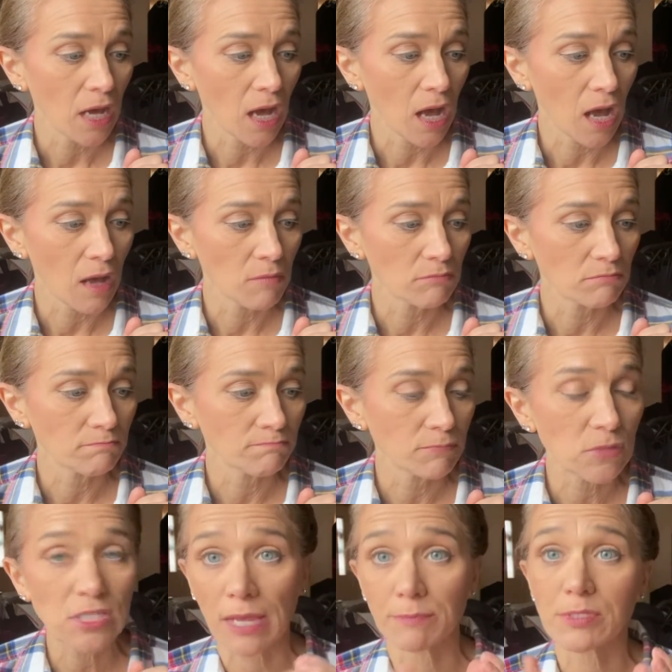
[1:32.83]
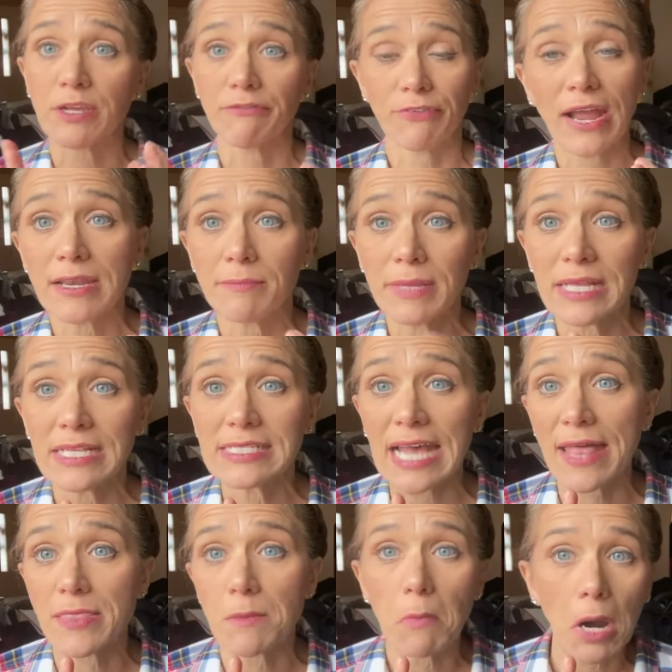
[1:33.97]
um, types of vitamins
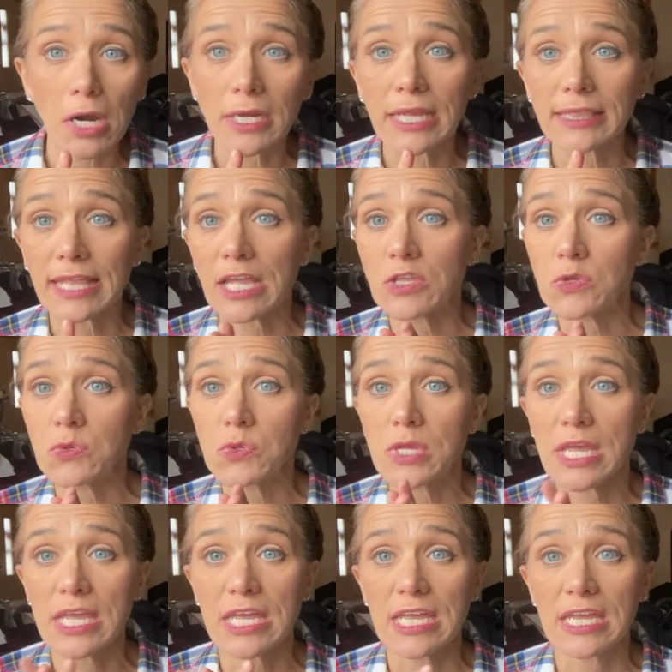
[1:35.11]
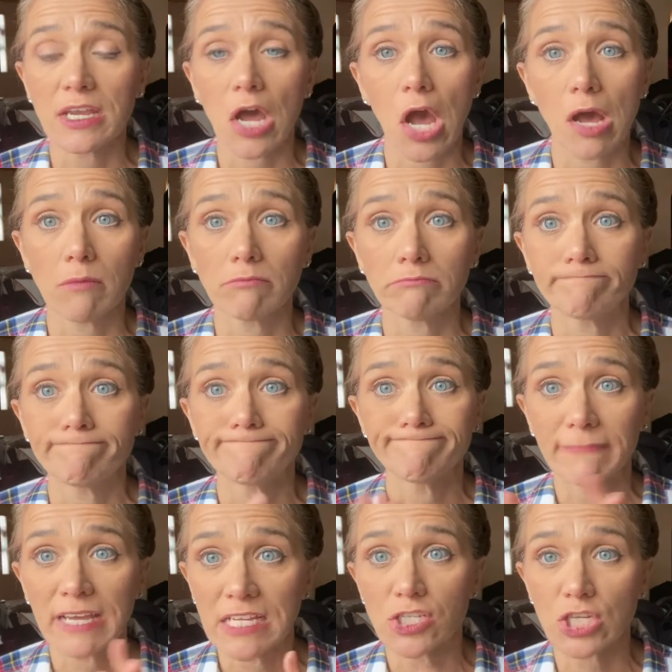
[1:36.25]
on the market that you can um,
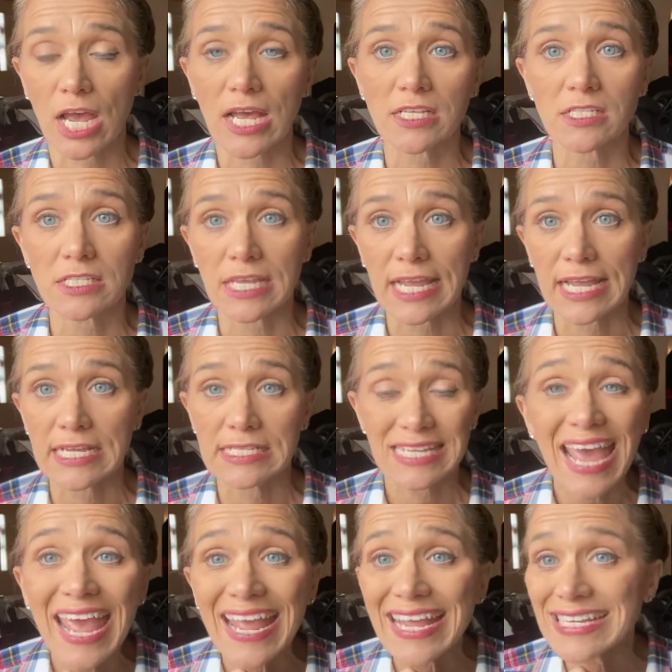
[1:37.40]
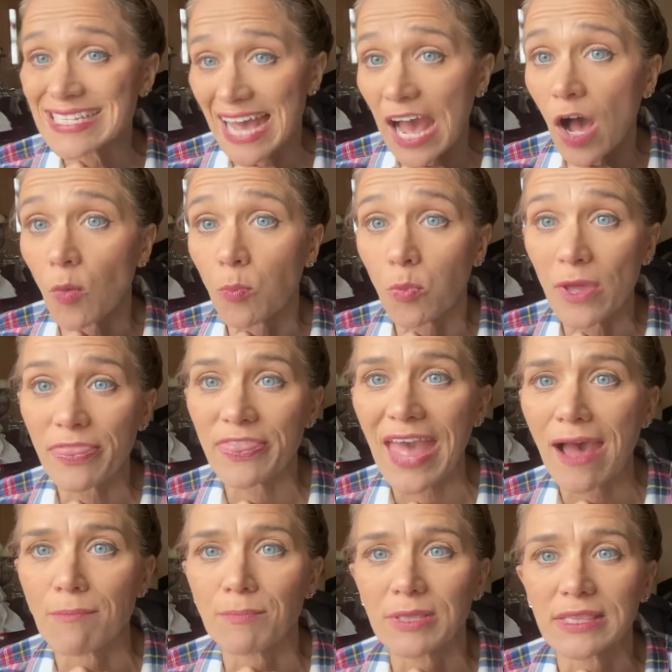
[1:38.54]
ingest and take to help with
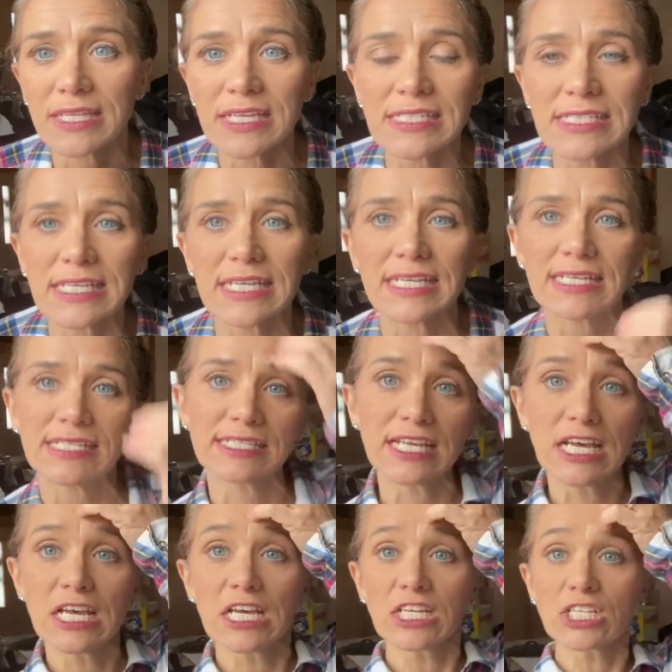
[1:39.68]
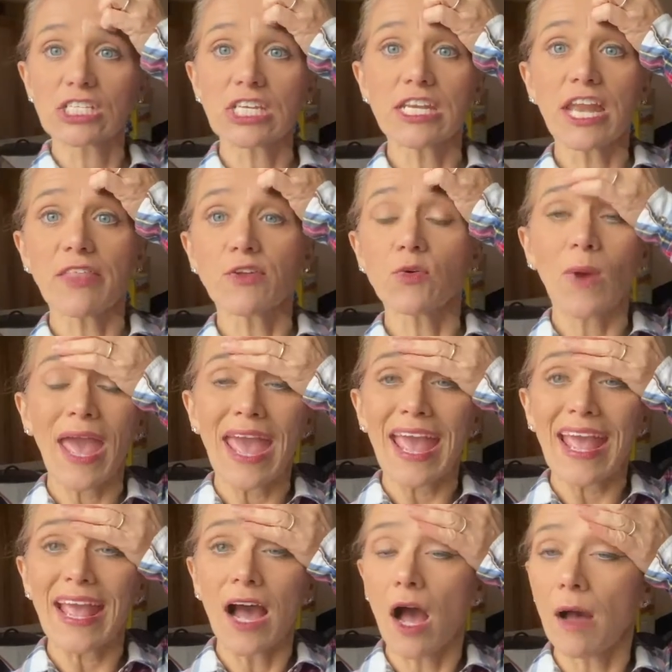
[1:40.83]
that. But this is just another
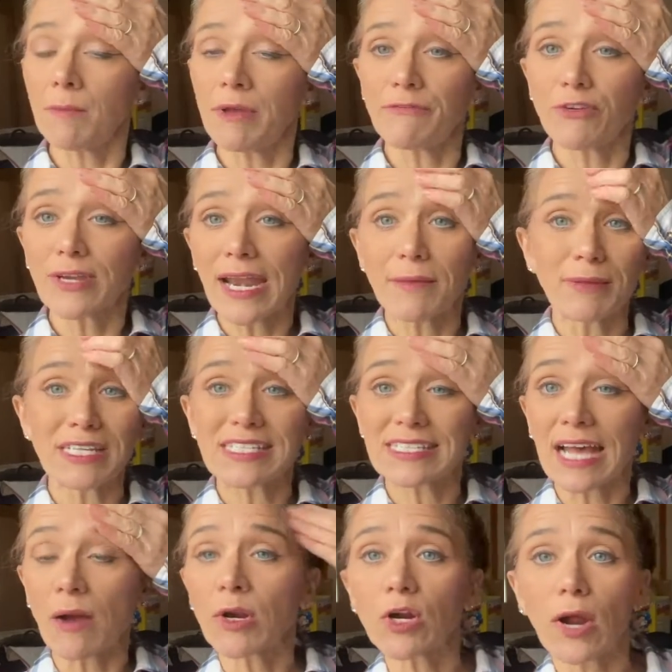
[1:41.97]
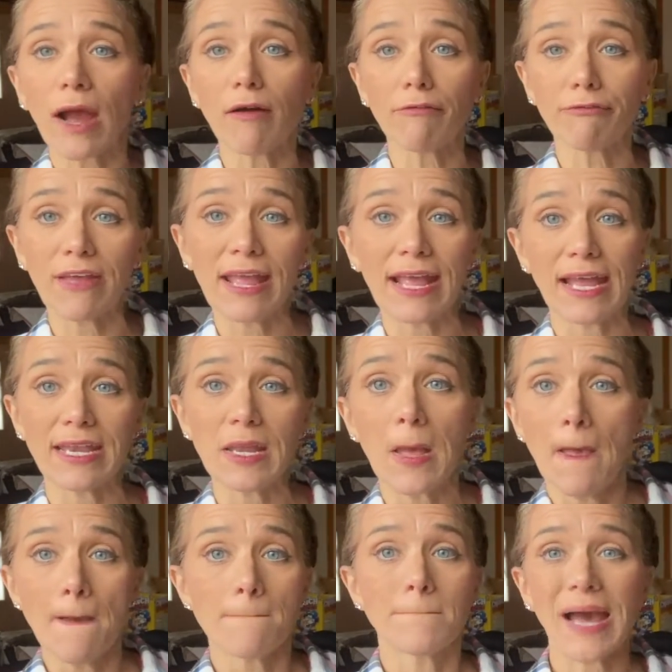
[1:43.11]
way. Um, if you're not a big sauerkraut fan,
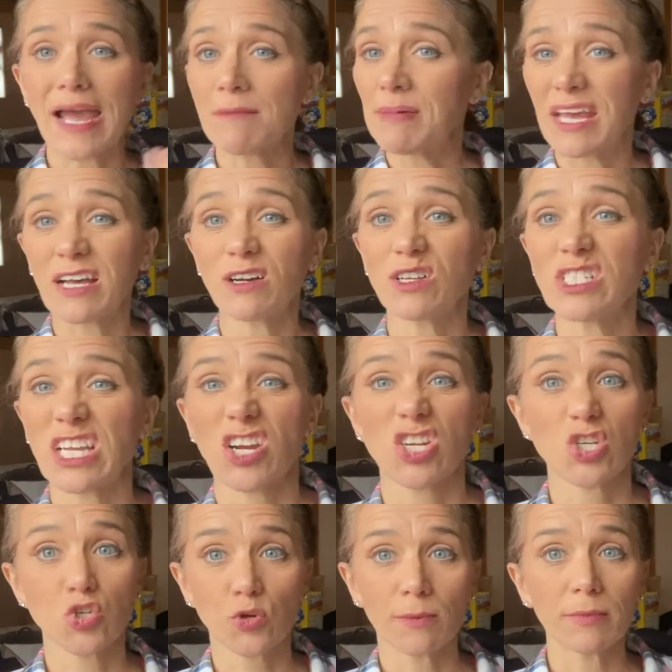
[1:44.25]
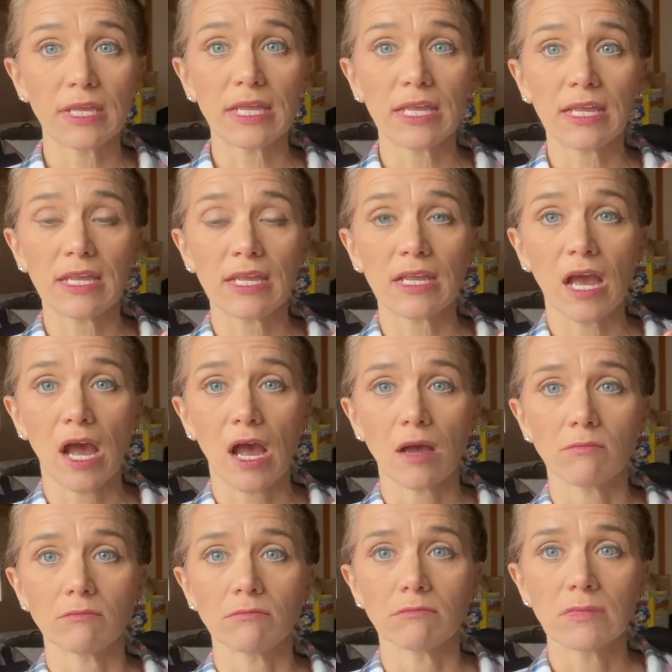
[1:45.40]
my pickles are extremely
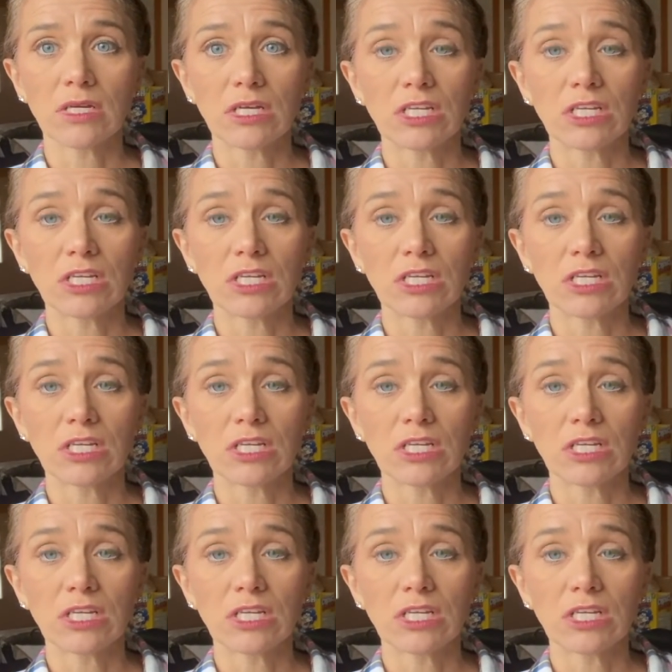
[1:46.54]
um,